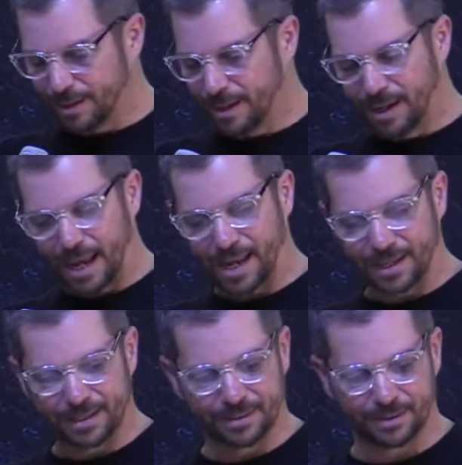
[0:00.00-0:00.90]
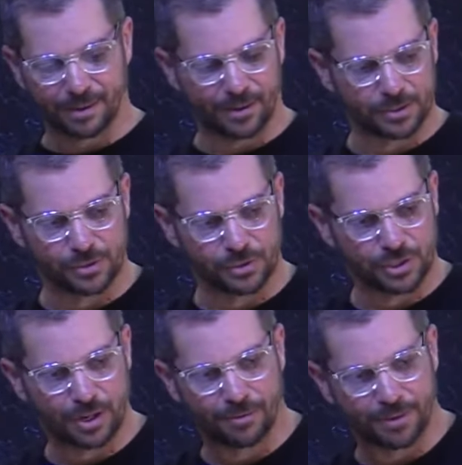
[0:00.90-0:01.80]
I can also
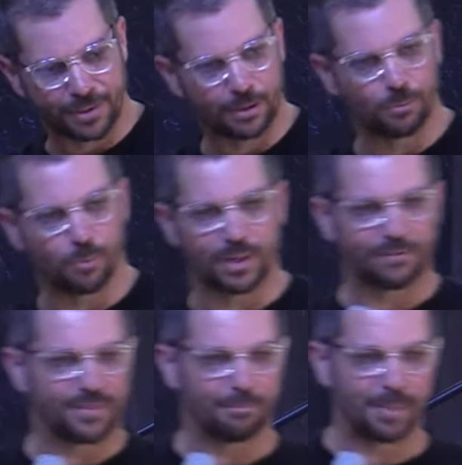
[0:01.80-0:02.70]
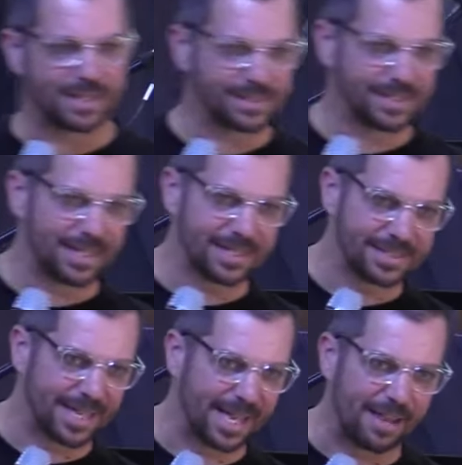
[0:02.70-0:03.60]
share with you one of the best things
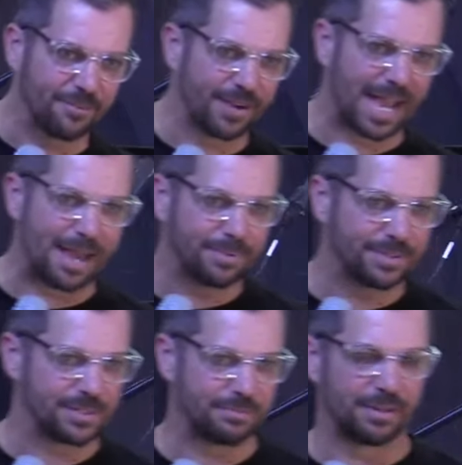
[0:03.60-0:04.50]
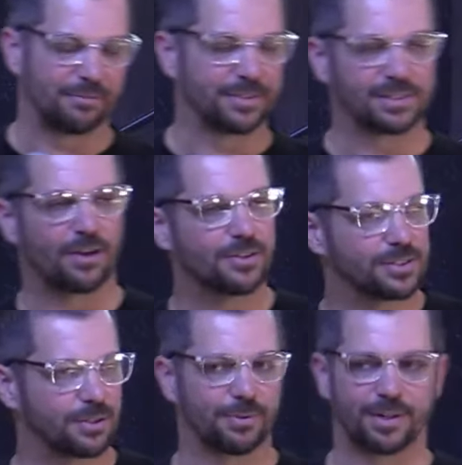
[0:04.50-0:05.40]
that ever happened to me was
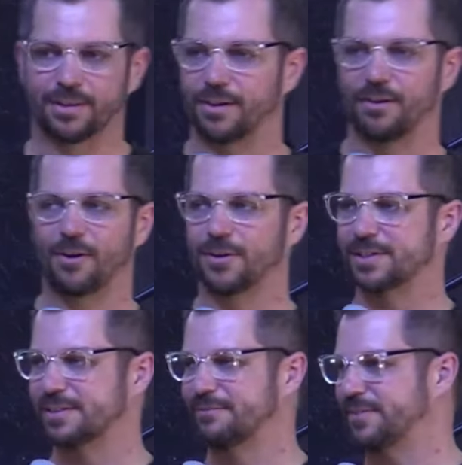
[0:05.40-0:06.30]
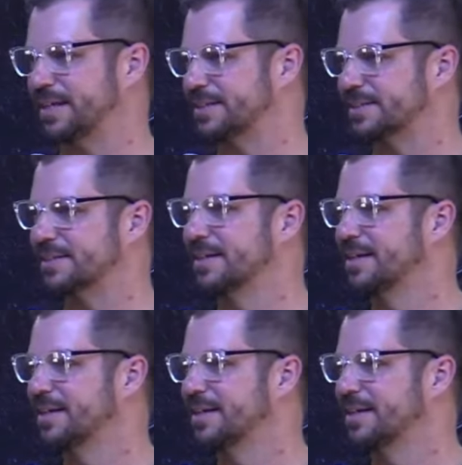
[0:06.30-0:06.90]
also one of the hardest events